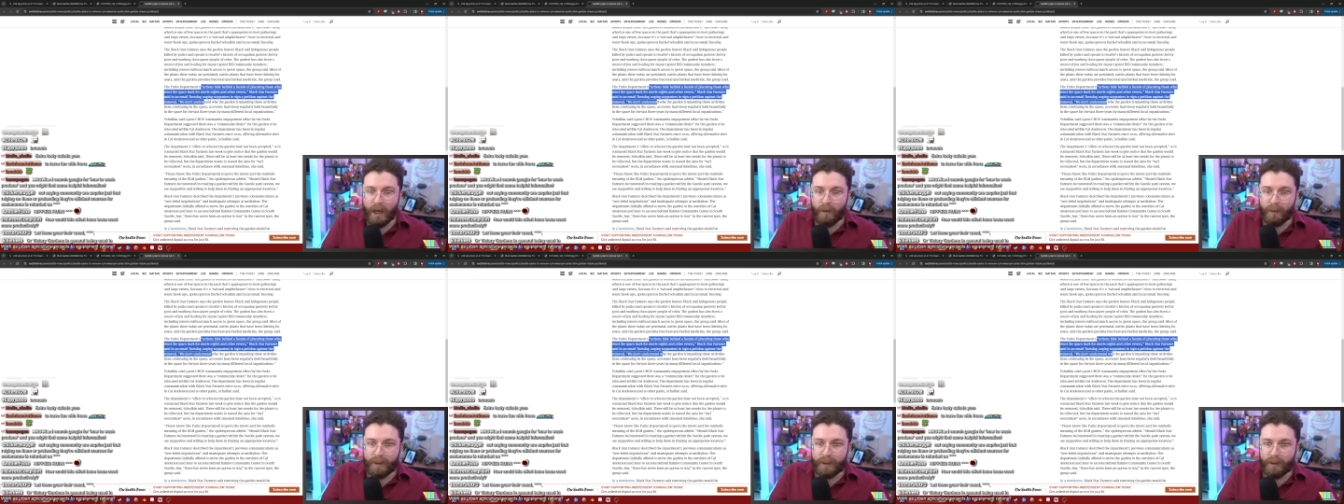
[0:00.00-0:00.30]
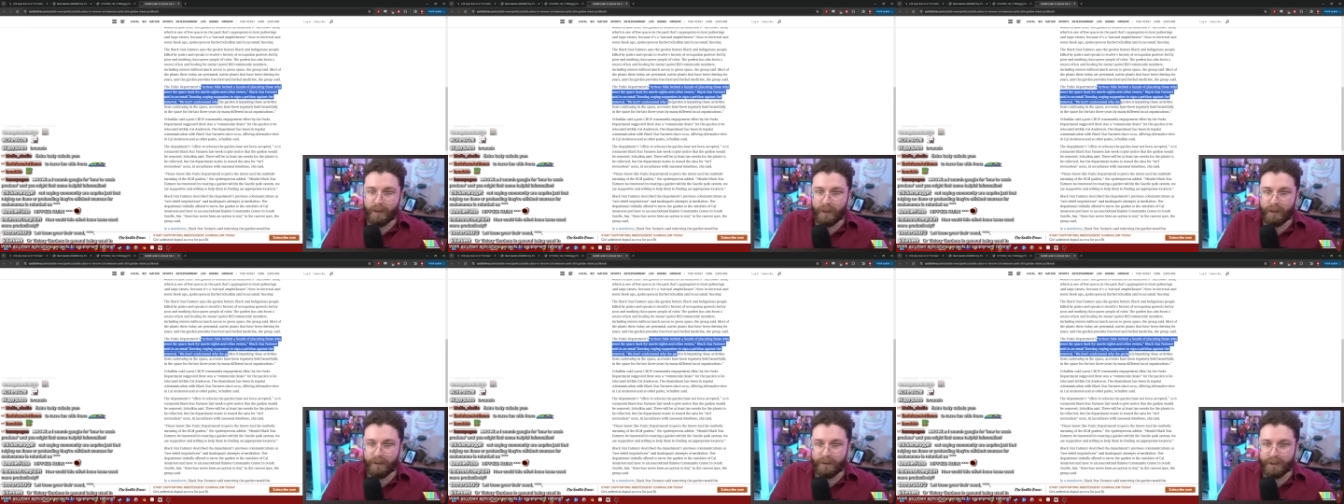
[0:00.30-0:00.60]
We
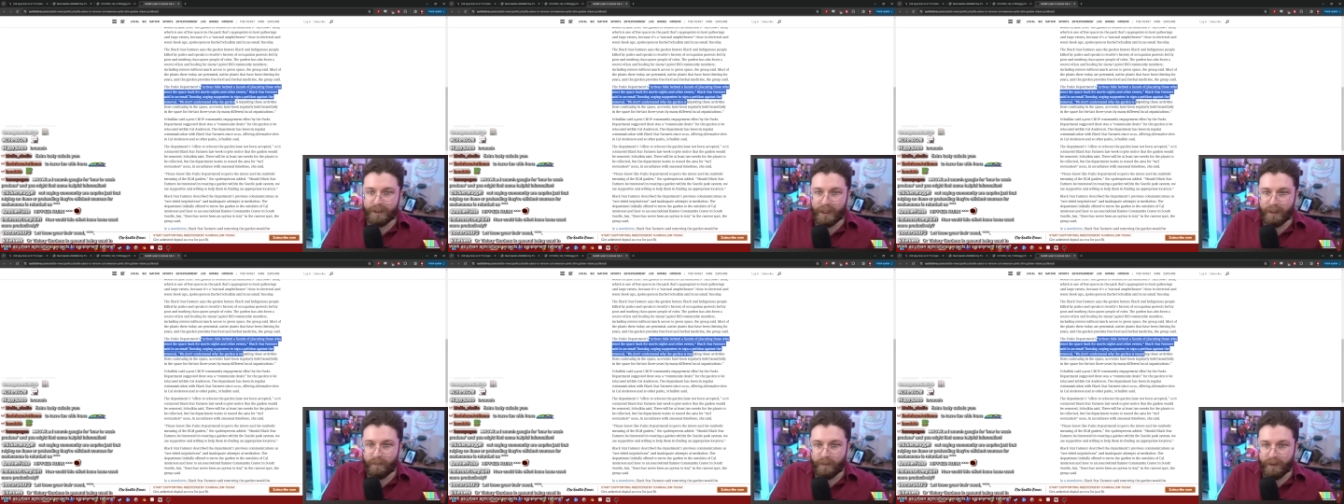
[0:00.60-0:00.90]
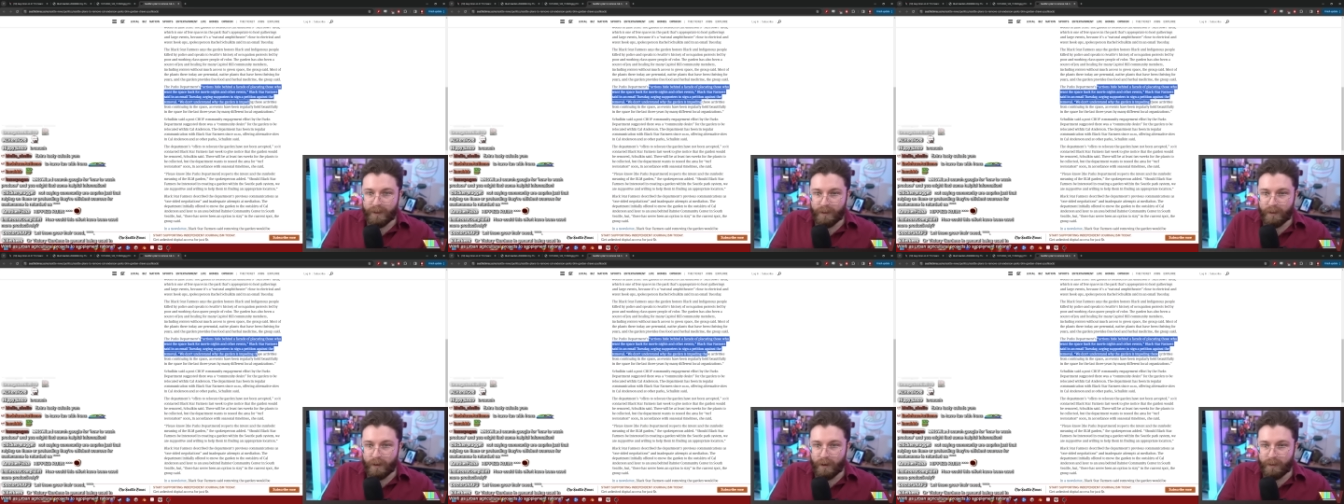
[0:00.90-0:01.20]
don't understand
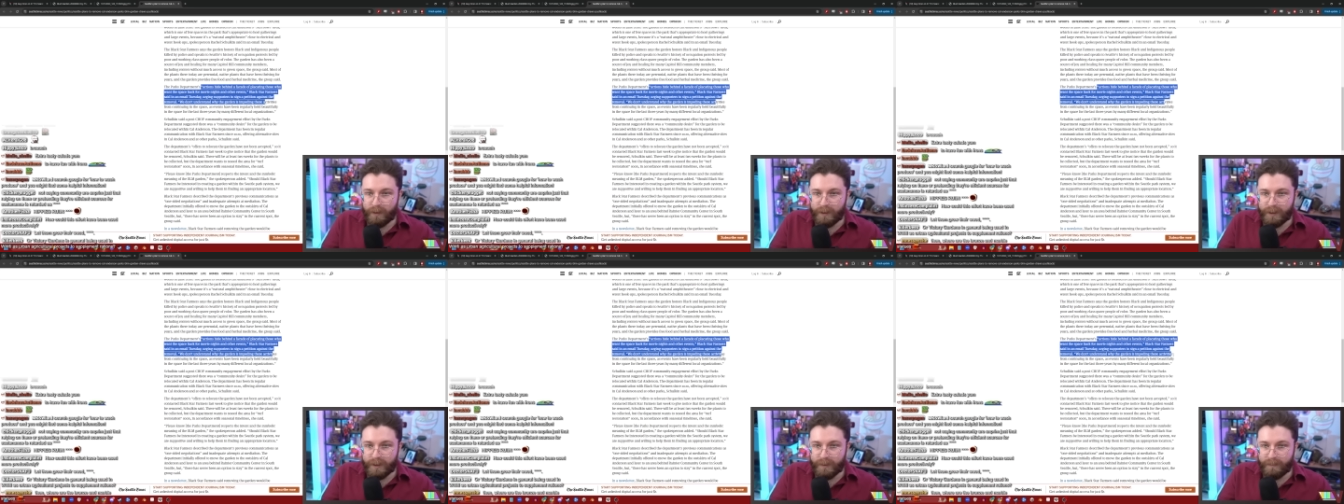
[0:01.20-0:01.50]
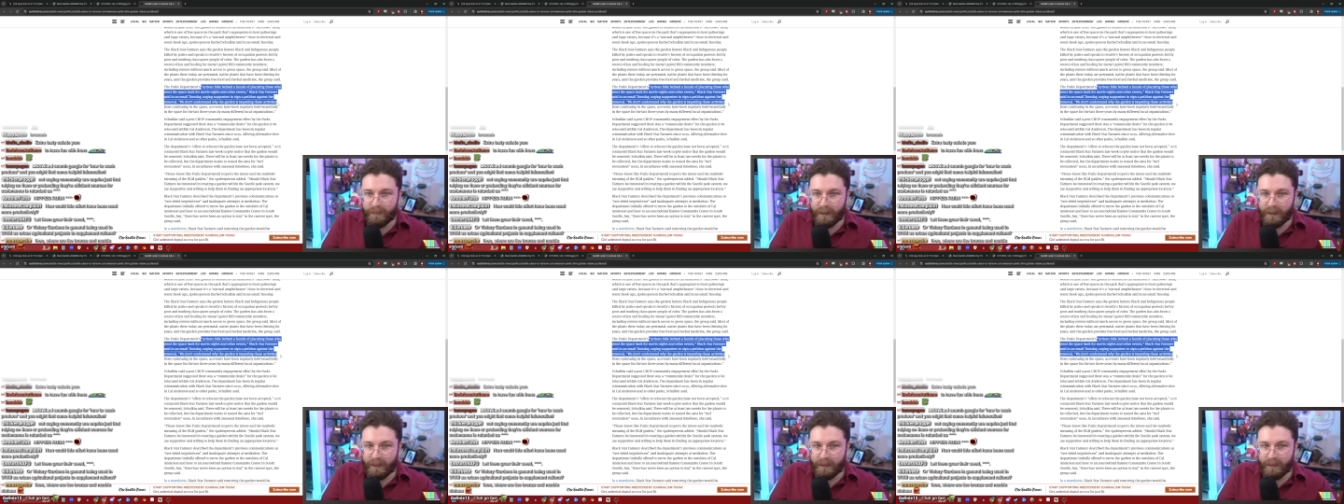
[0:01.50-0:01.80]
why the garden is
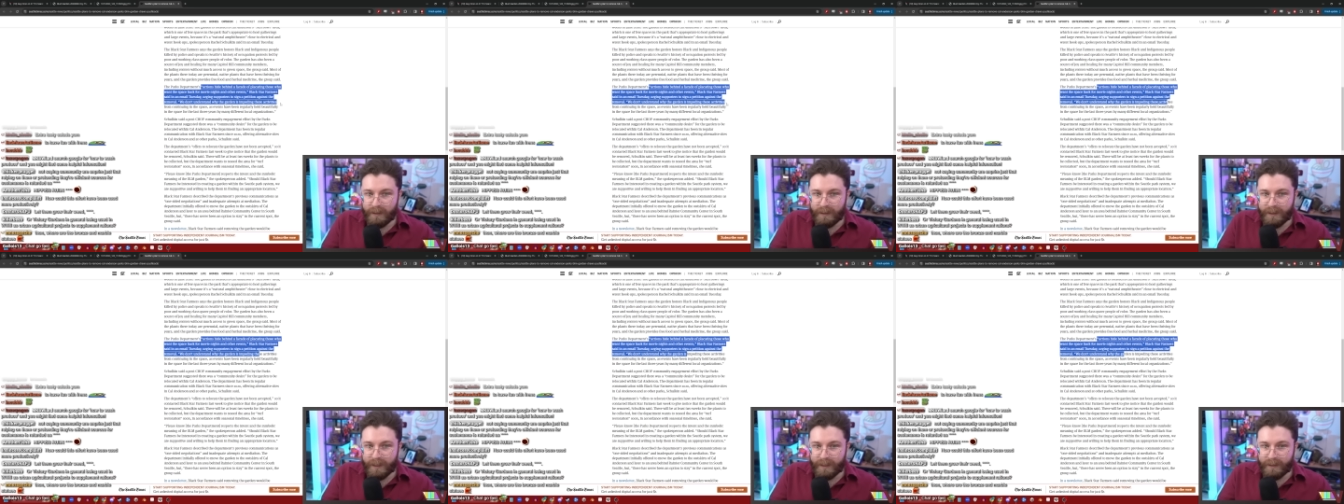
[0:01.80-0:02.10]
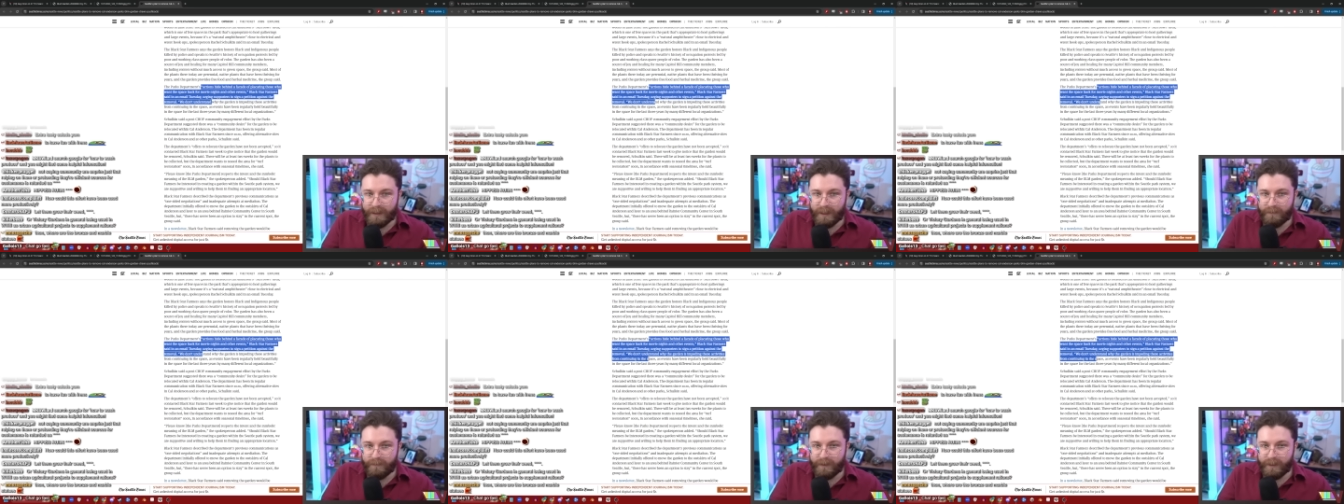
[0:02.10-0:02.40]
impeding these
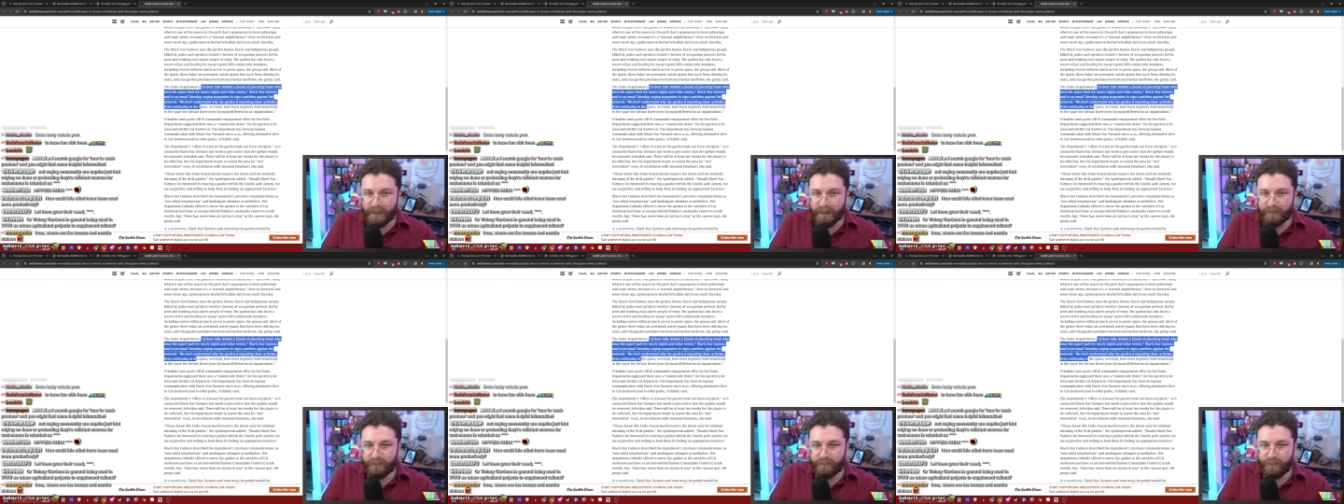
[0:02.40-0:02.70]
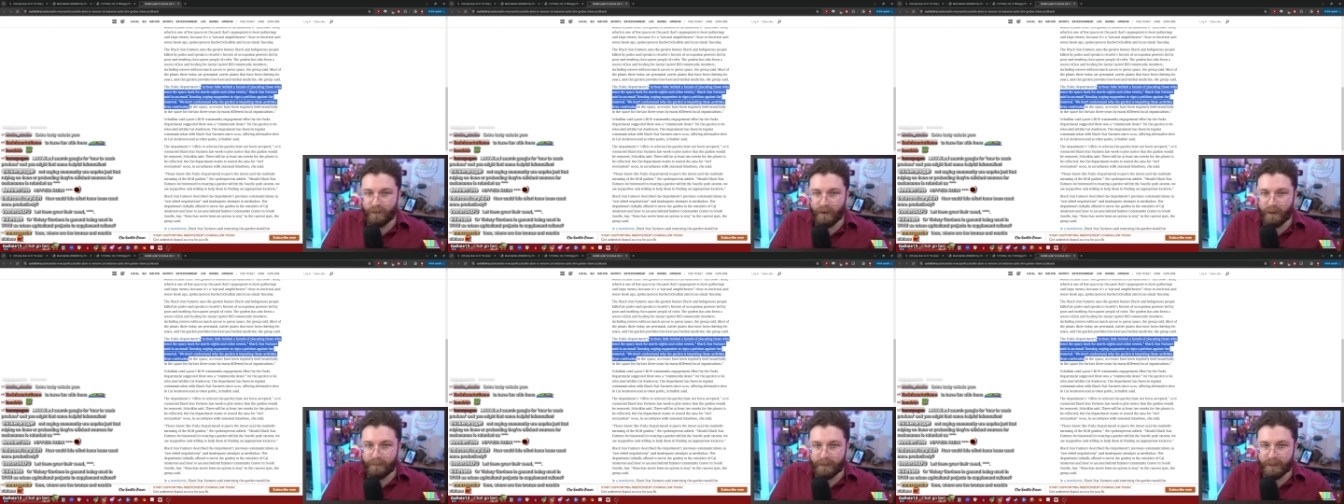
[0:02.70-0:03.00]
activities
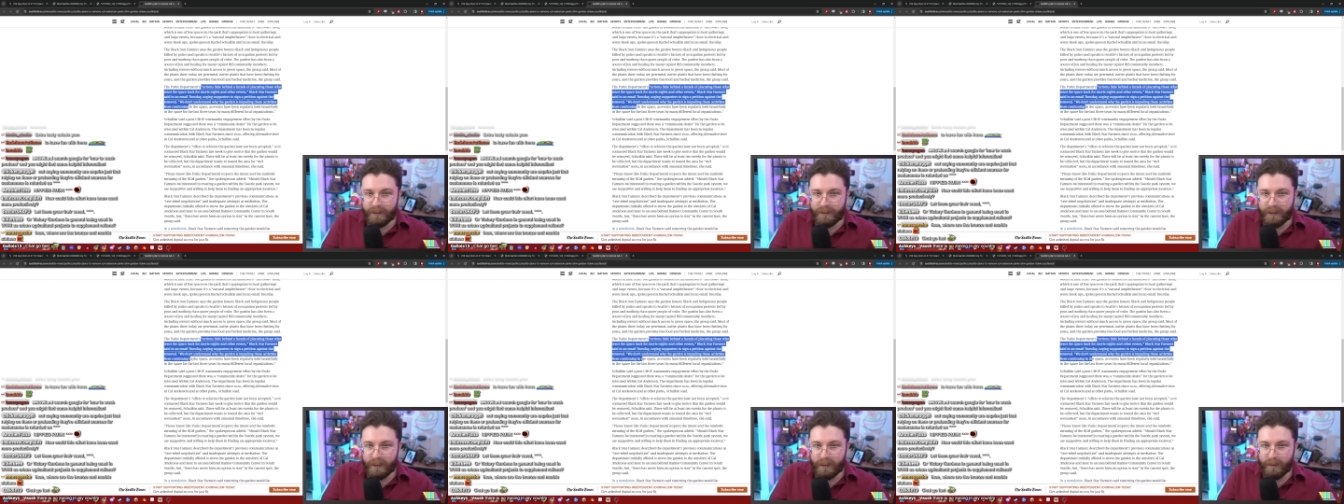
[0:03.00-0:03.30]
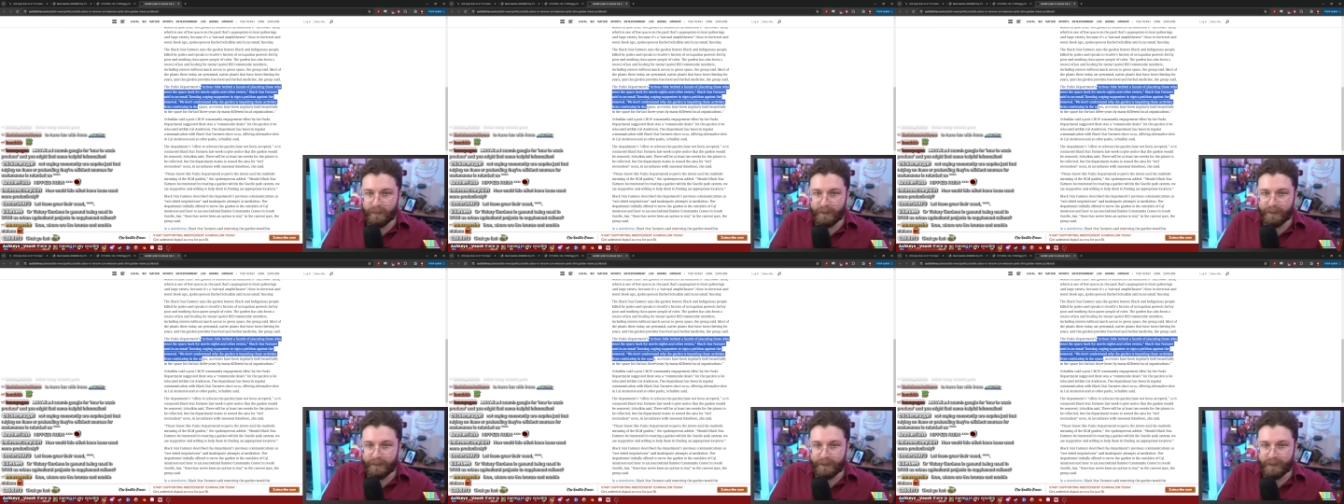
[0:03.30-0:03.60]
from
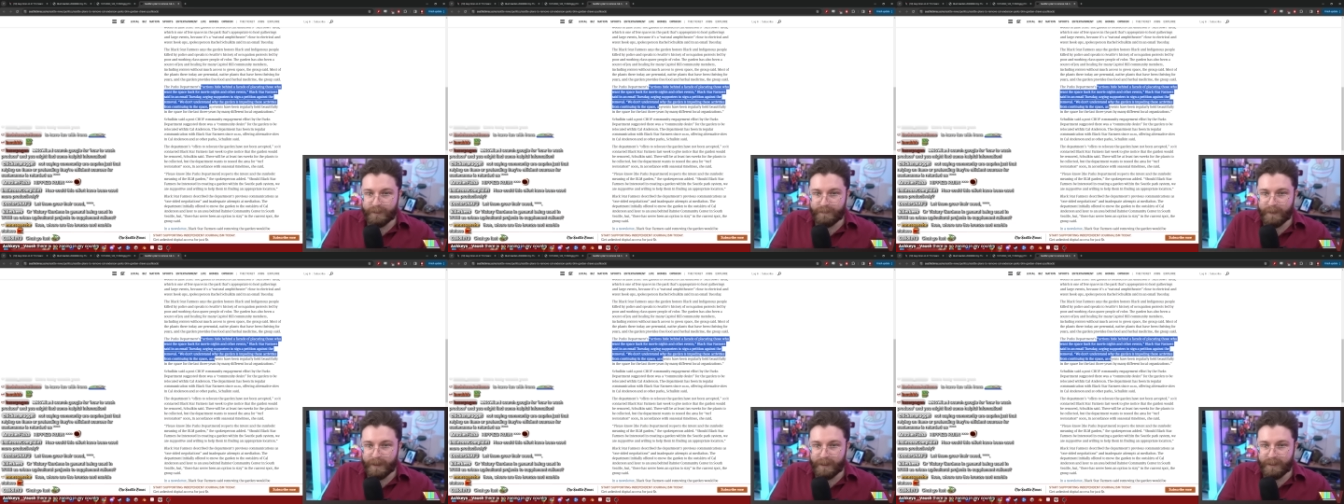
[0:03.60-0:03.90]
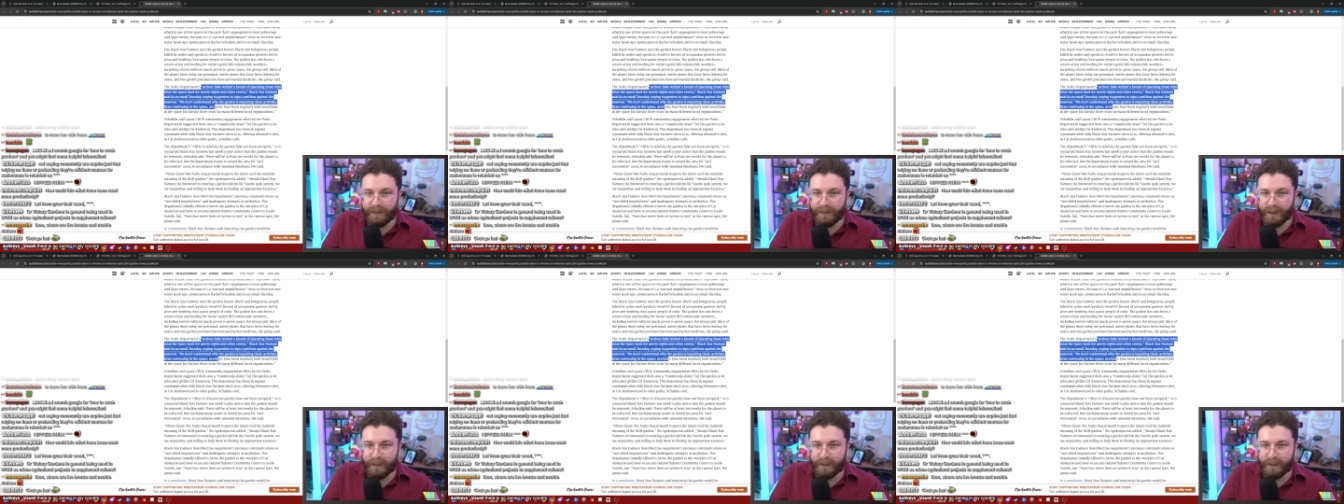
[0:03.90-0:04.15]
continuing in the space,